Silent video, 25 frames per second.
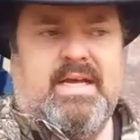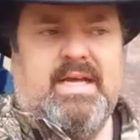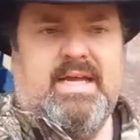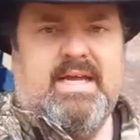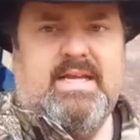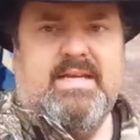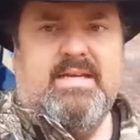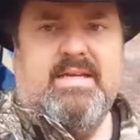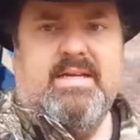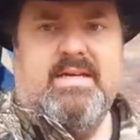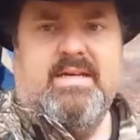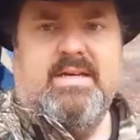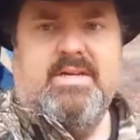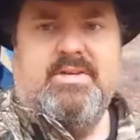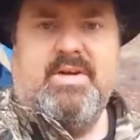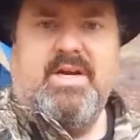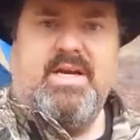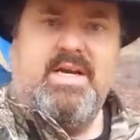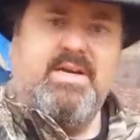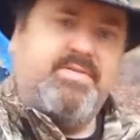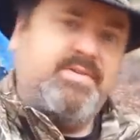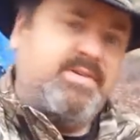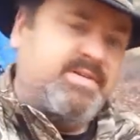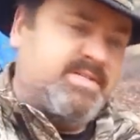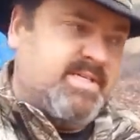and uh,
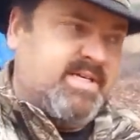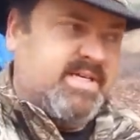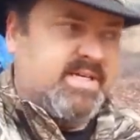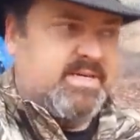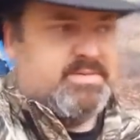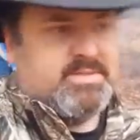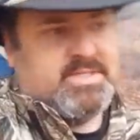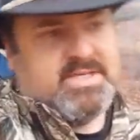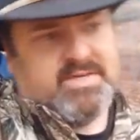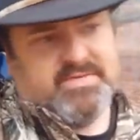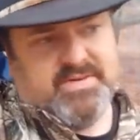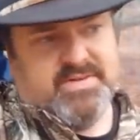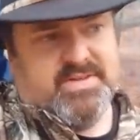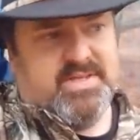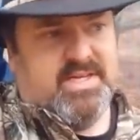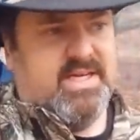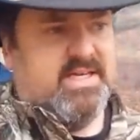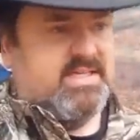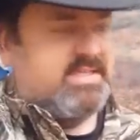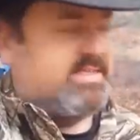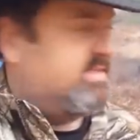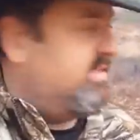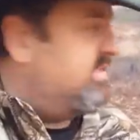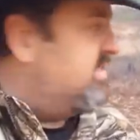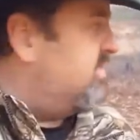try different setups, different
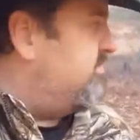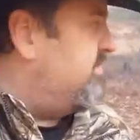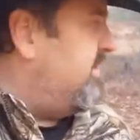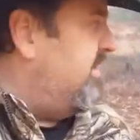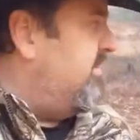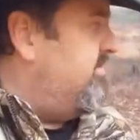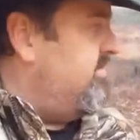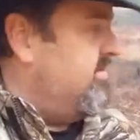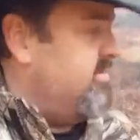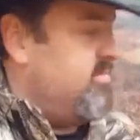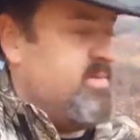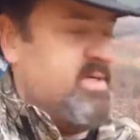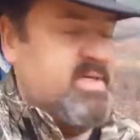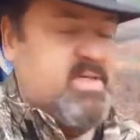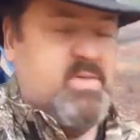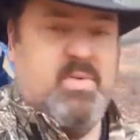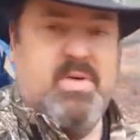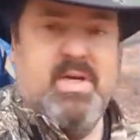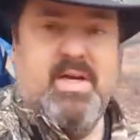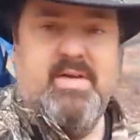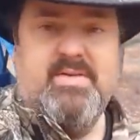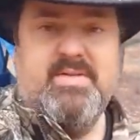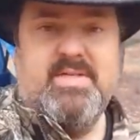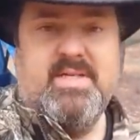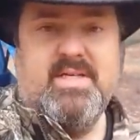things. And this has probably been the best
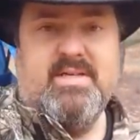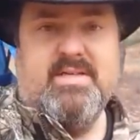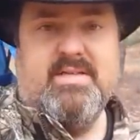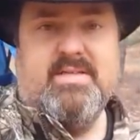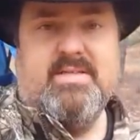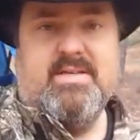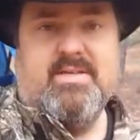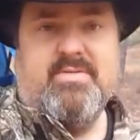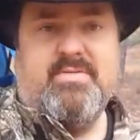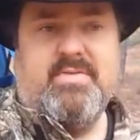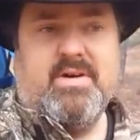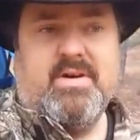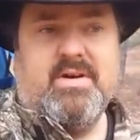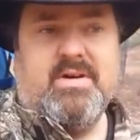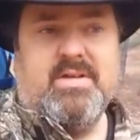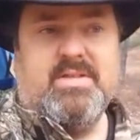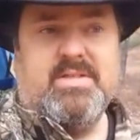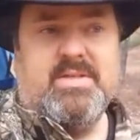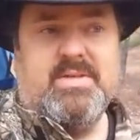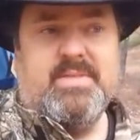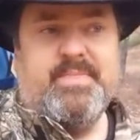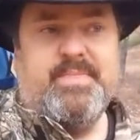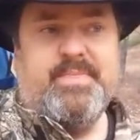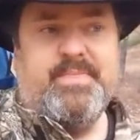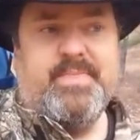one I've set so far.
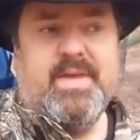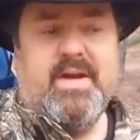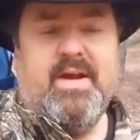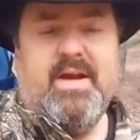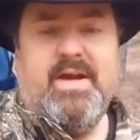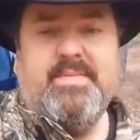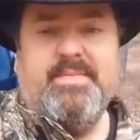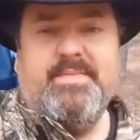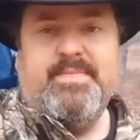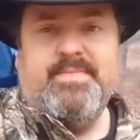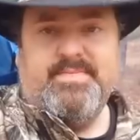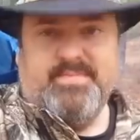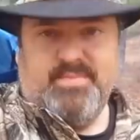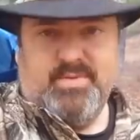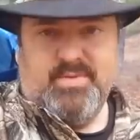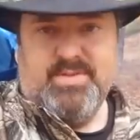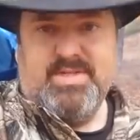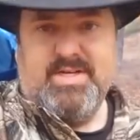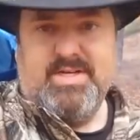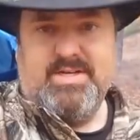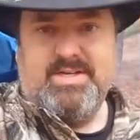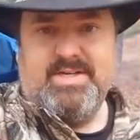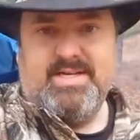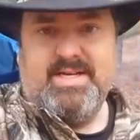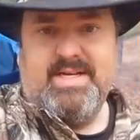So, all right,
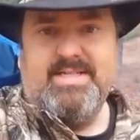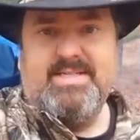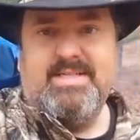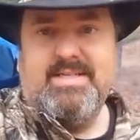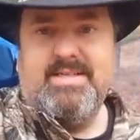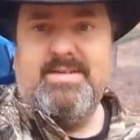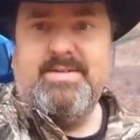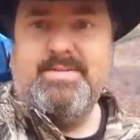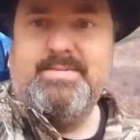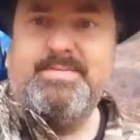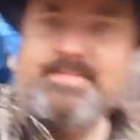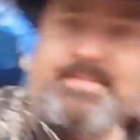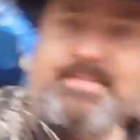we'll talk to you guys later.